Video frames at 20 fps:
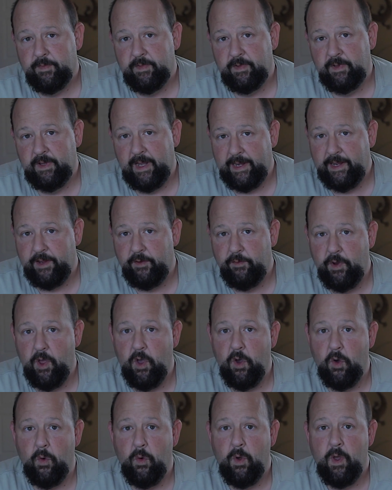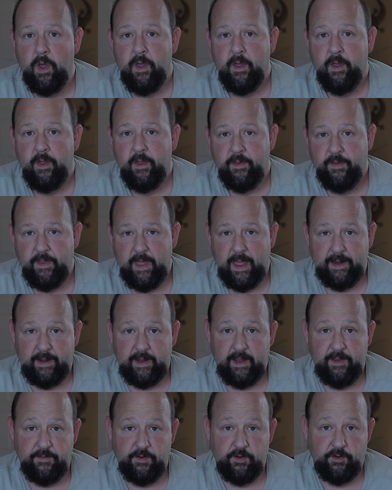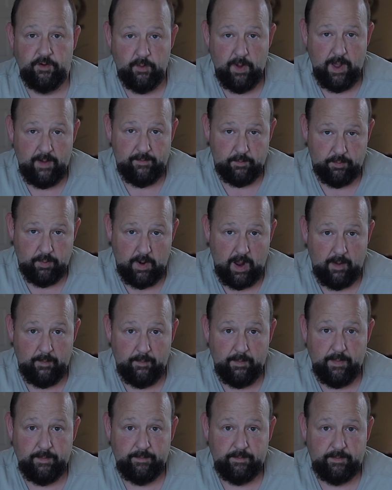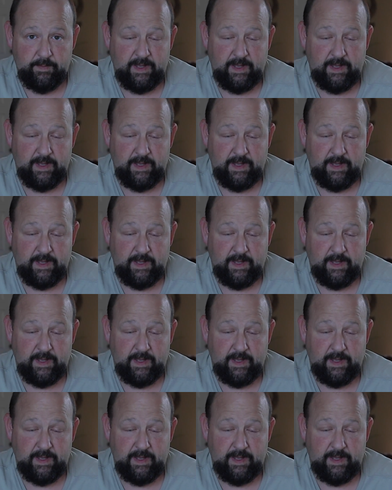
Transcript: letting you know that if you do have a problem,